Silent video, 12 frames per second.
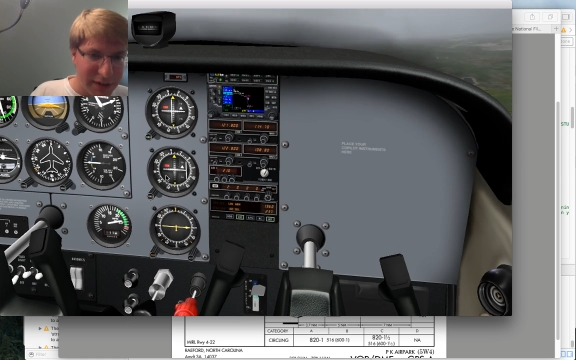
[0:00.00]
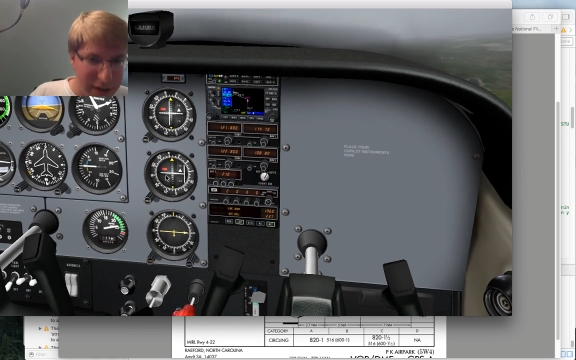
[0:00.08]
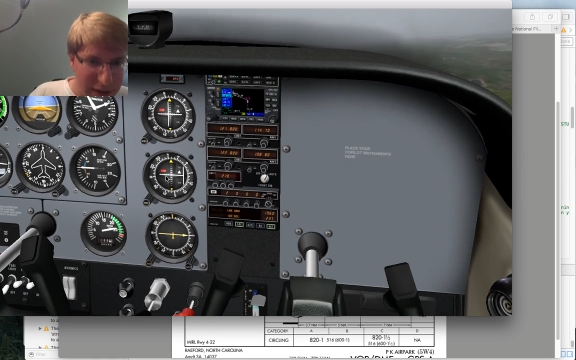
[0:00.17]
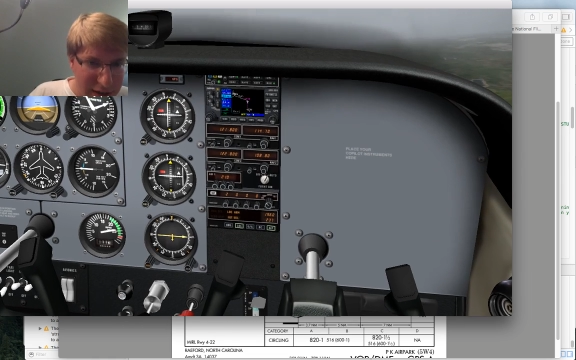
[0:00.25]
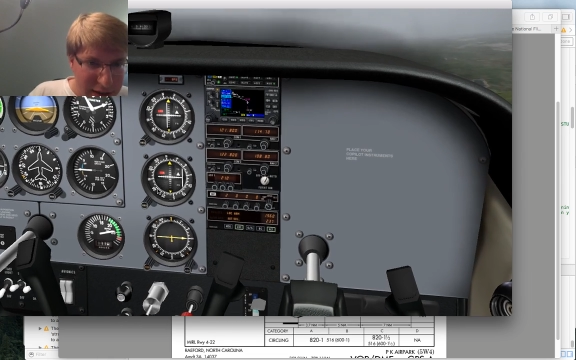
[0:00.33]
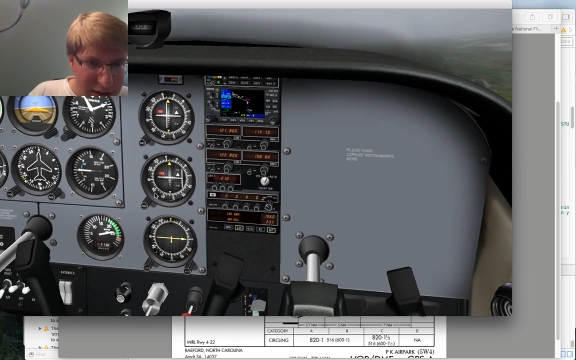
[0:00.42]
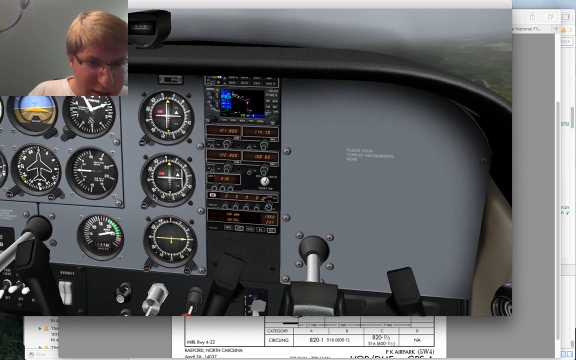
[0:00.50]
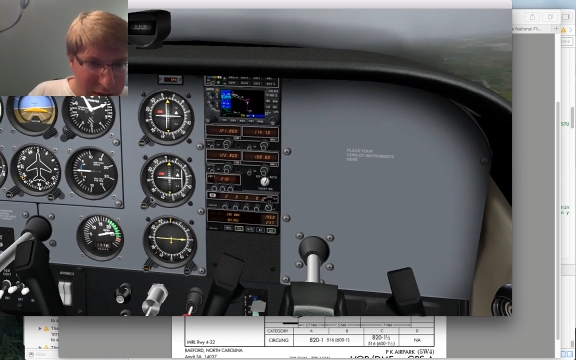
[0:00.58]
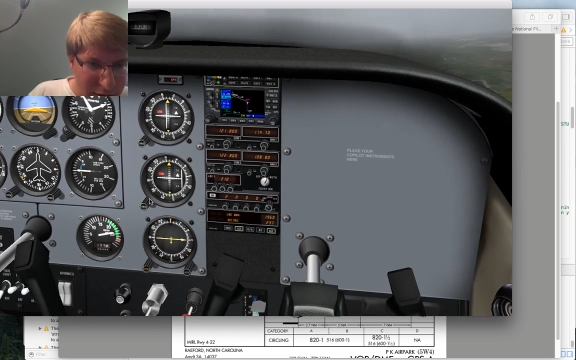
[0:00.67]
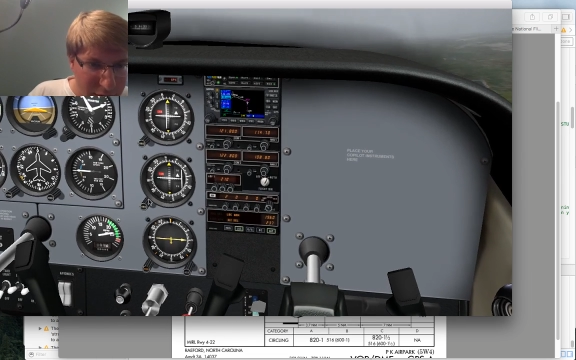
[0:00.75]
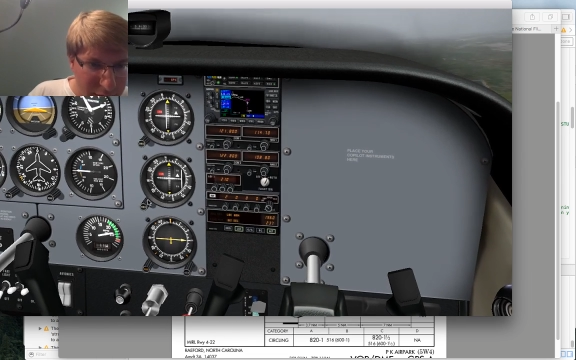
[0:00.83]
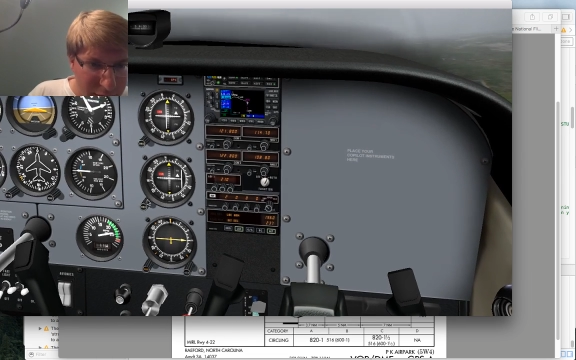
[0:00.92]

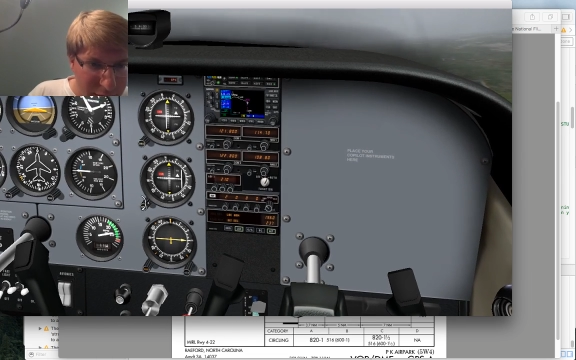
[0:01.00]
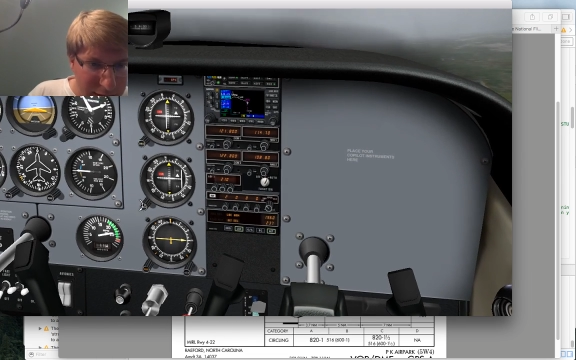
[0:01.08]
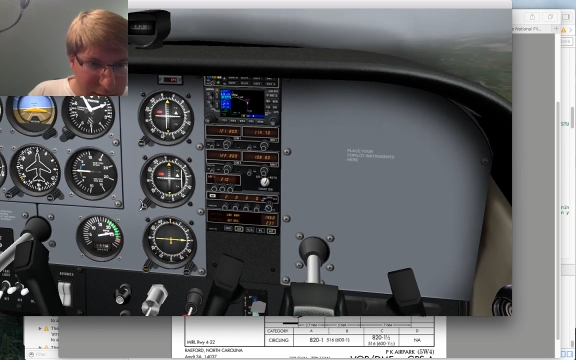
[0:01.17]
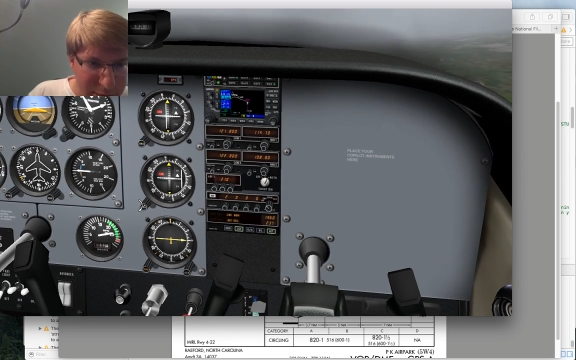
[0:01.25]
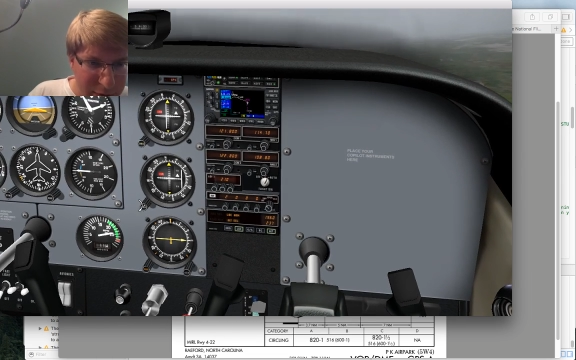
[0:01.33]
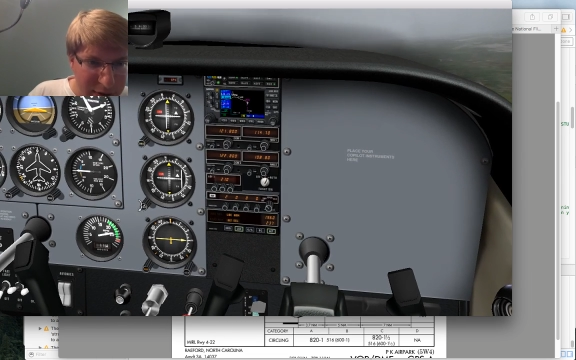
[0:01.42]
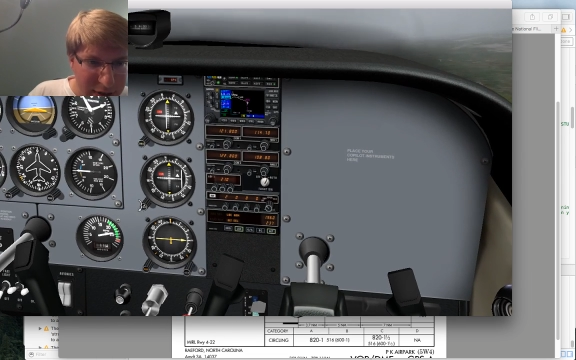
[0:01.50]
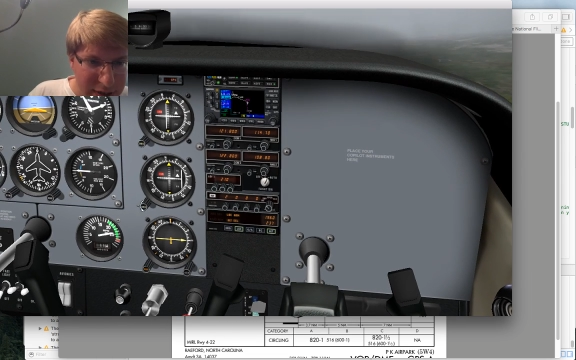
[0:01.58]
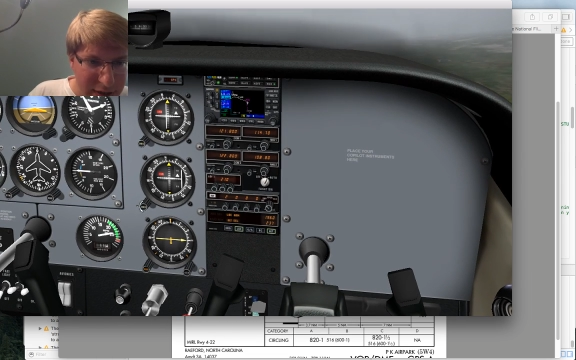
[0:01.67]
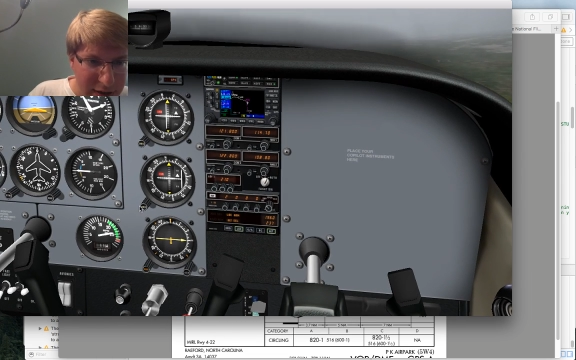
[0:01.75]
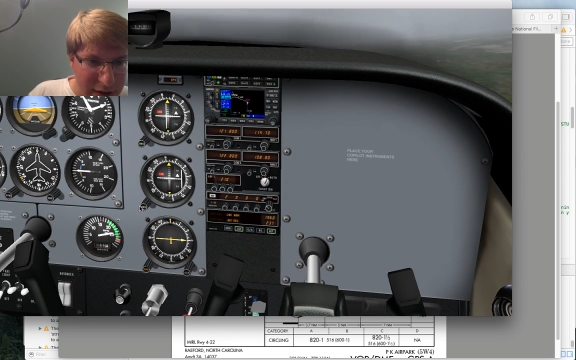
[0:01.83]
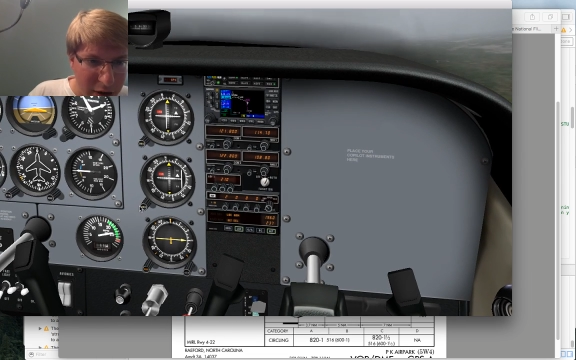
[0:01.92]
So let's put this in
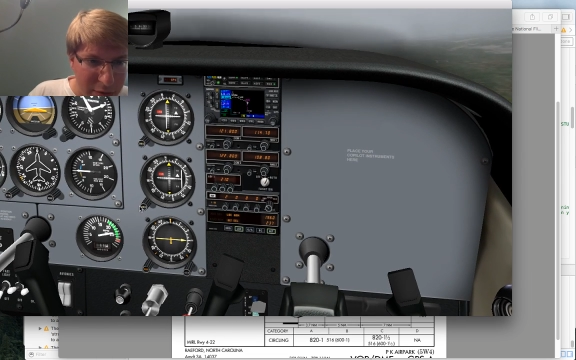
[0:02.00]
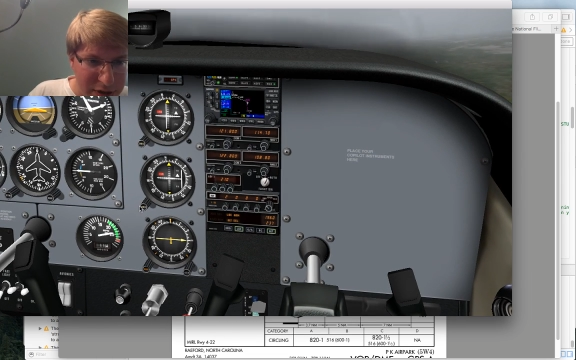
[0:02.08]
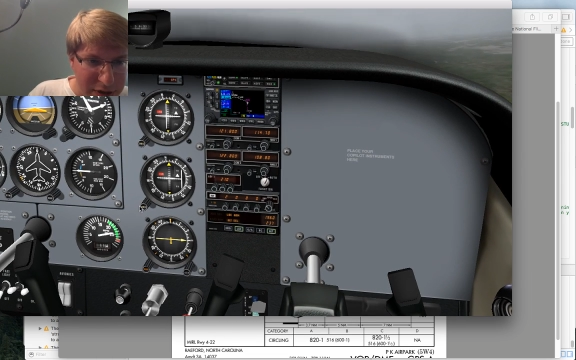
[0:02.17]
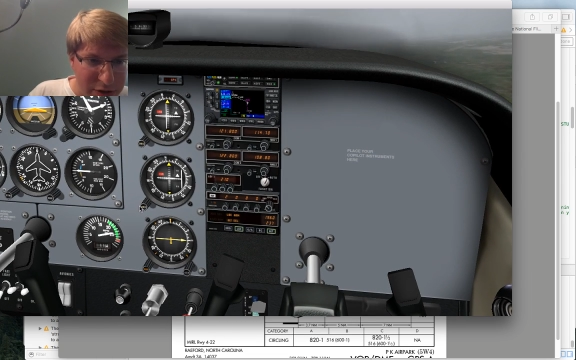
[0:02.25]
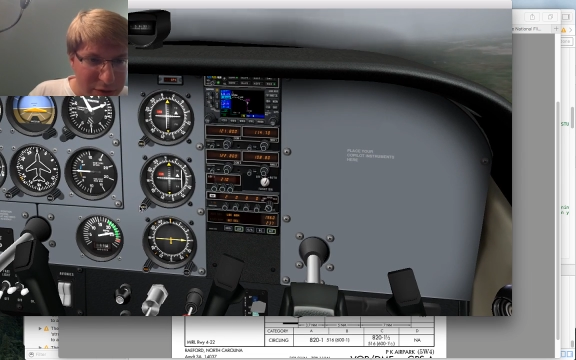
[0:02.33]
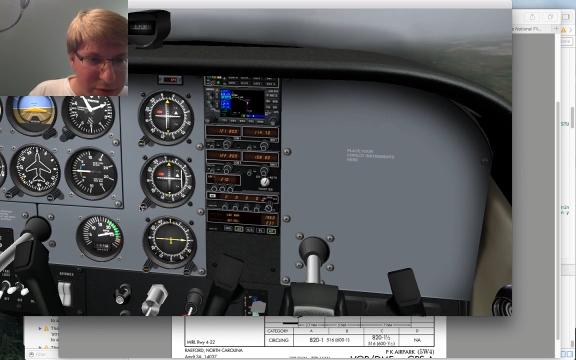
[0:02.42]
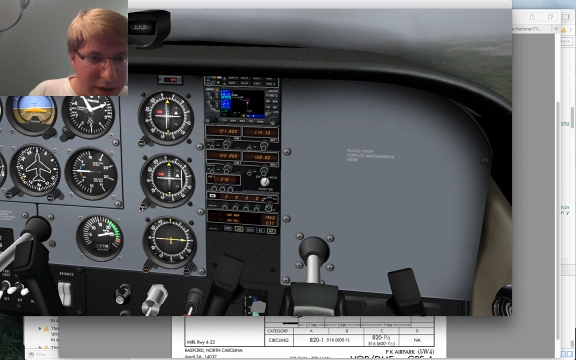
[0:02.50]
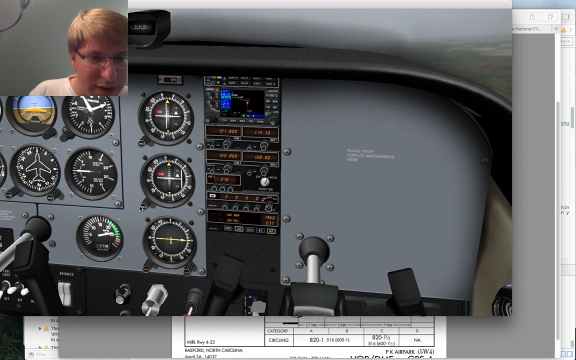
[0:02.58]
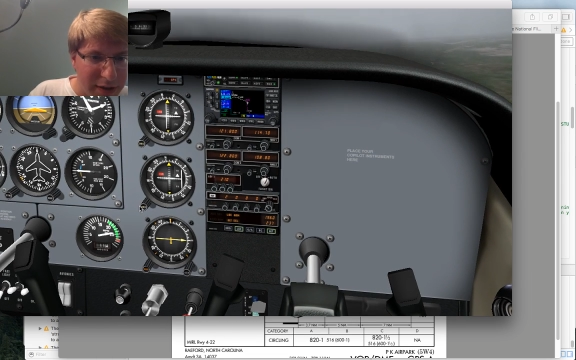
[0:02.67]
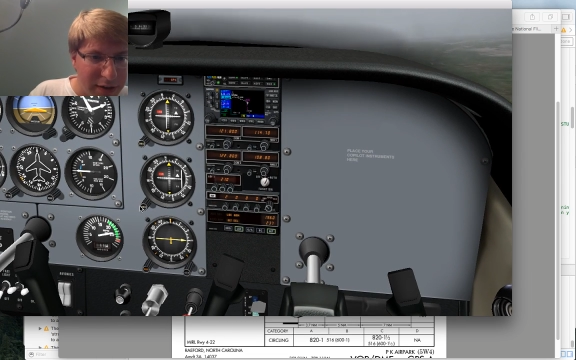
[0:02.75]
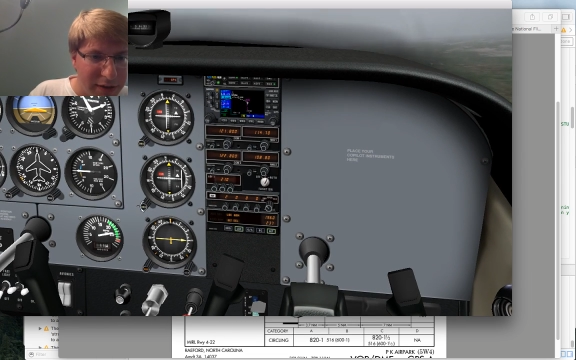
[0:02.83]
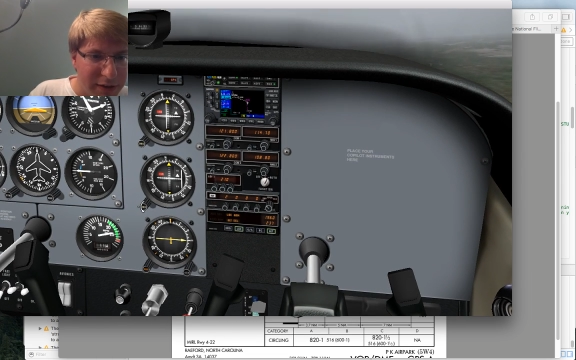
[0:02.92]
the ops 2
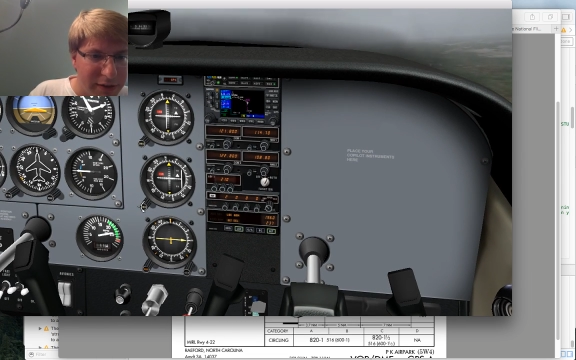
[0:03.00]
here